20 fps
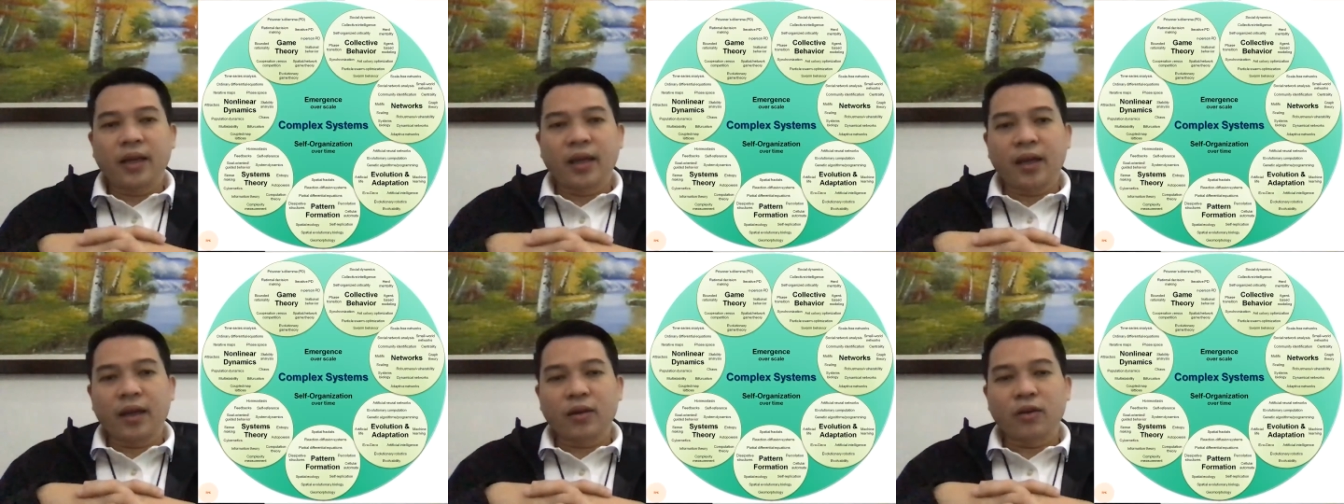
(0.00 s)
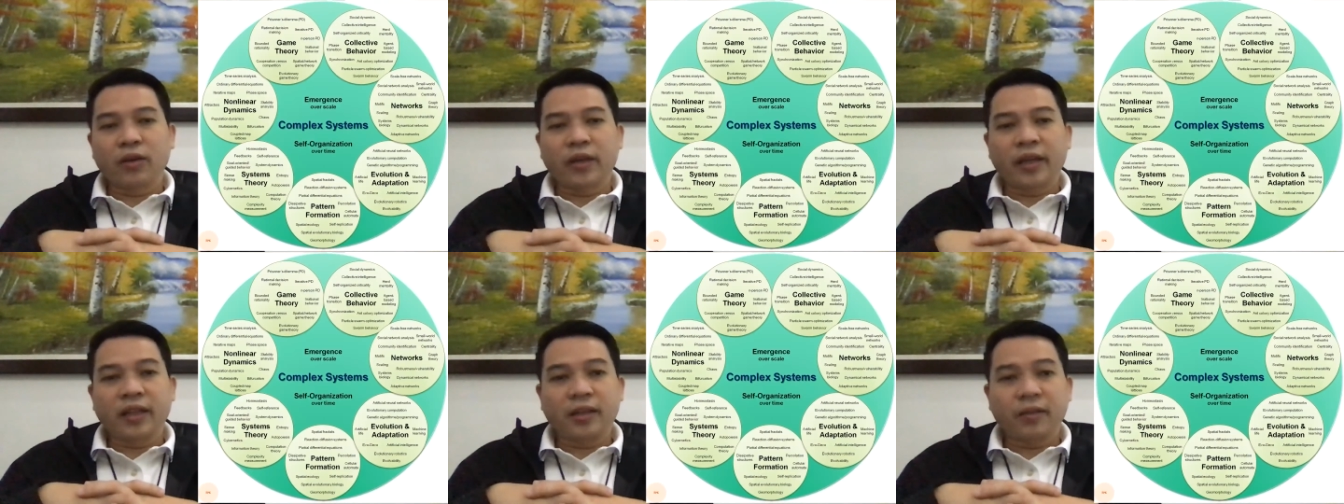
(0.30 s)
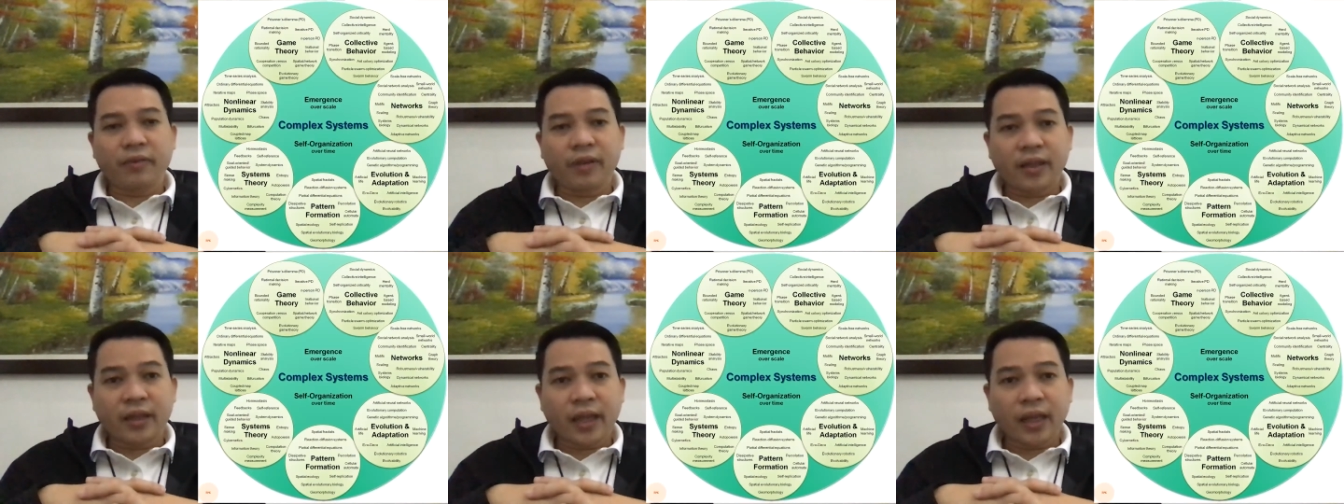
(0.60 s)

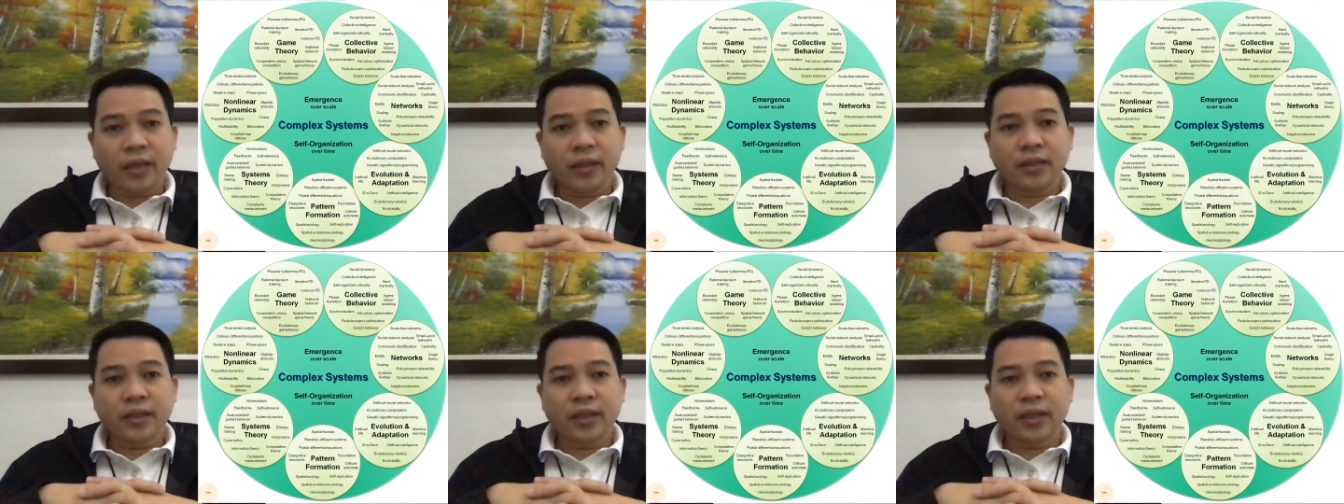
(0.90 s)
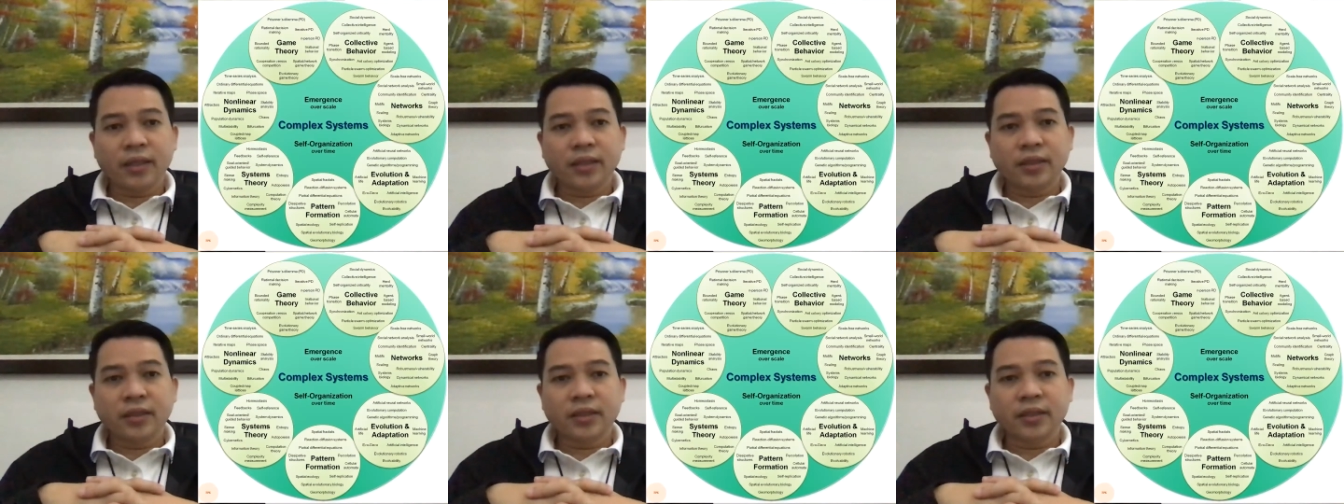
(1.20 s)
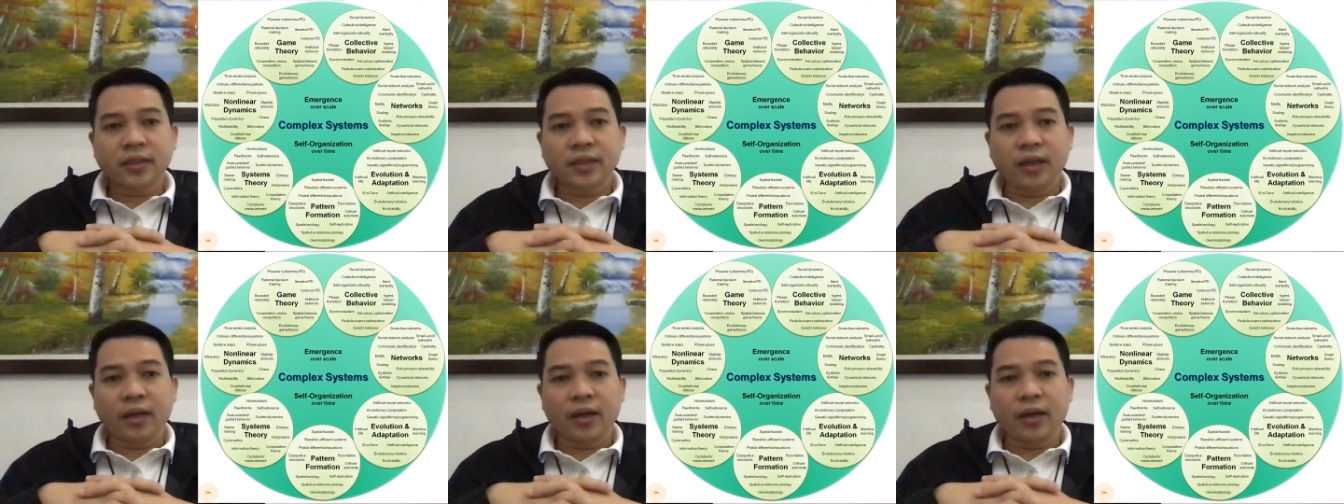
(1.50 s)
collective
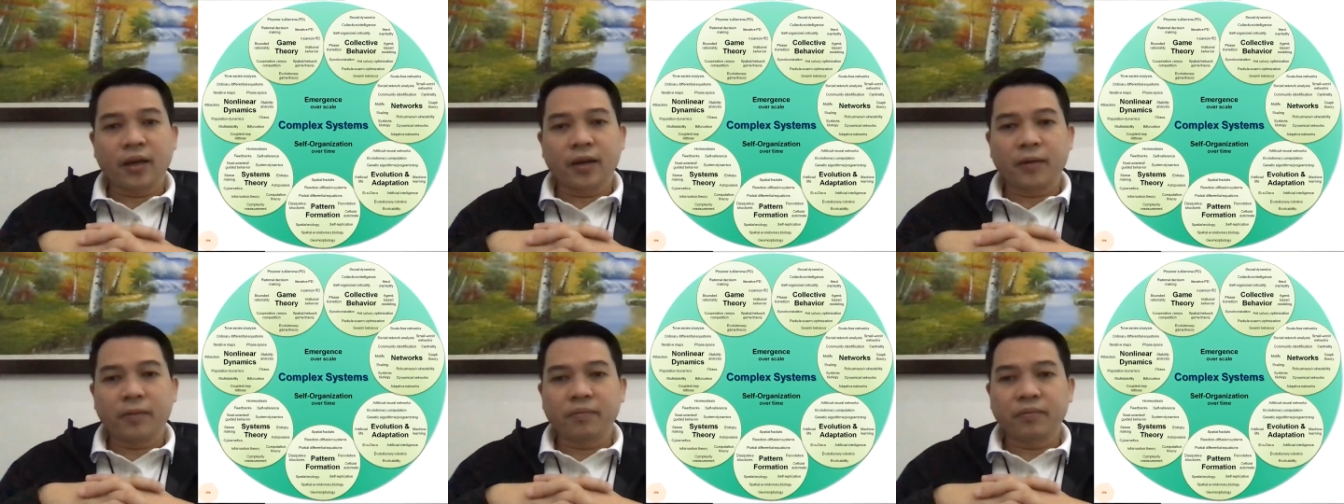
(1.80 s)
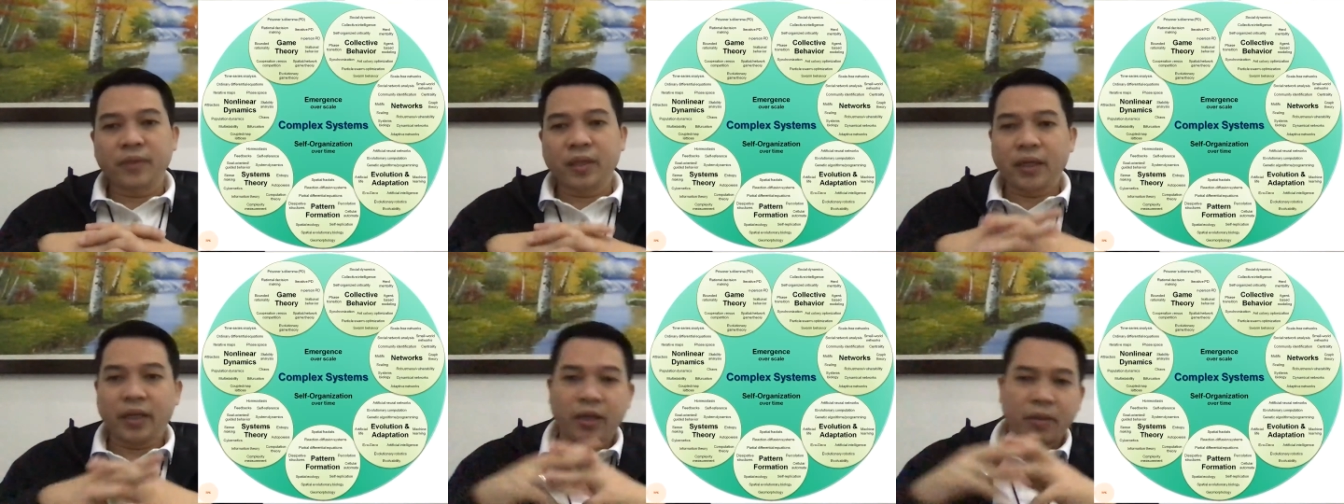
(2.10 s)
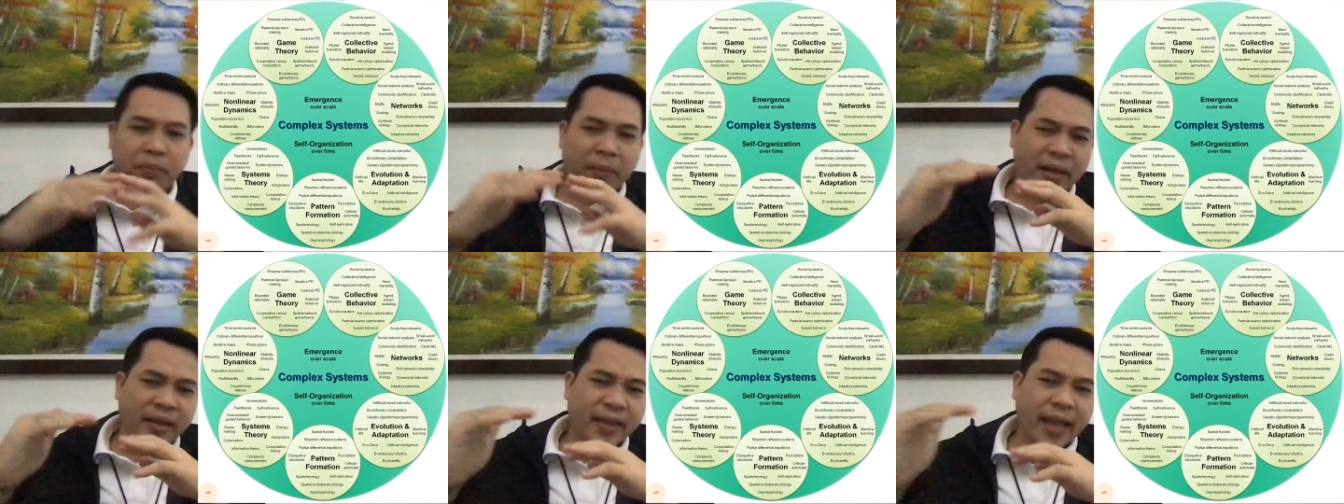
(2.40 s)
intelligence, the
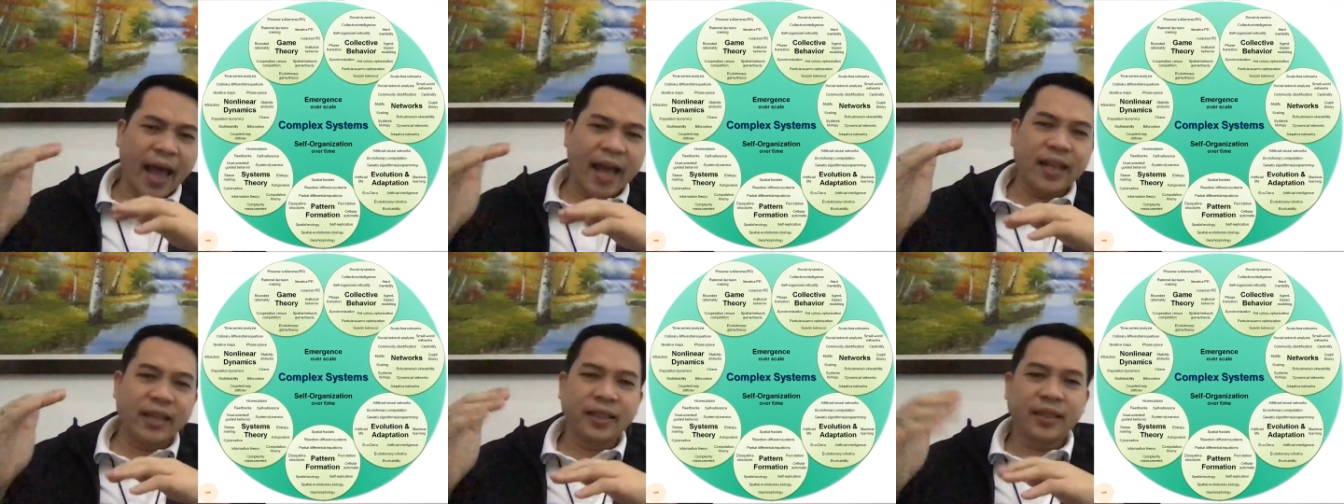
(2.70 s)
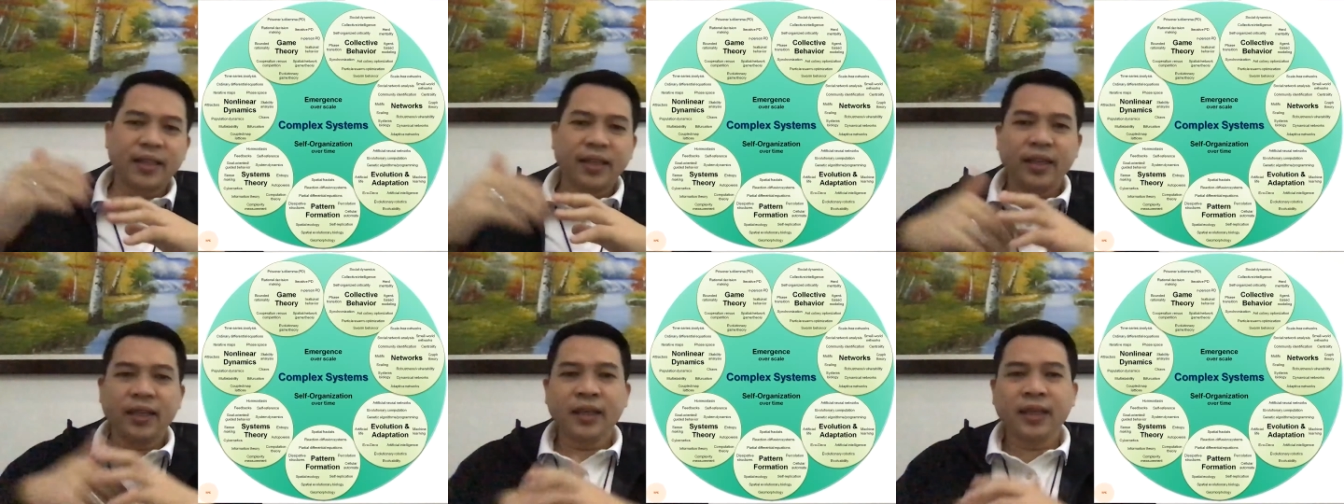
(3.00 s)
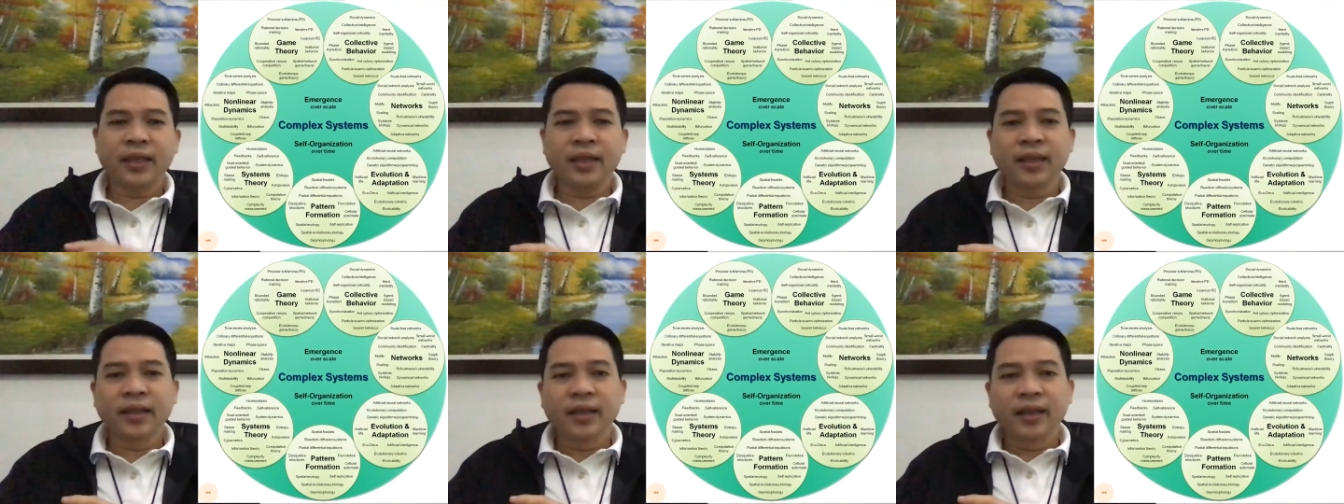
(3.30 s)
herd
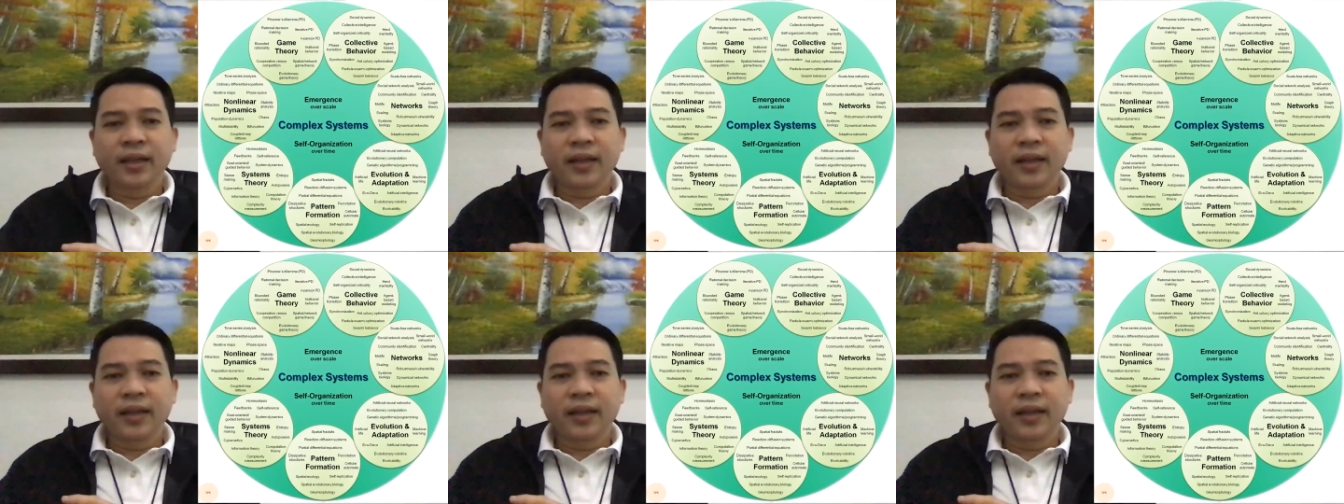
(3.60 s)
mentality,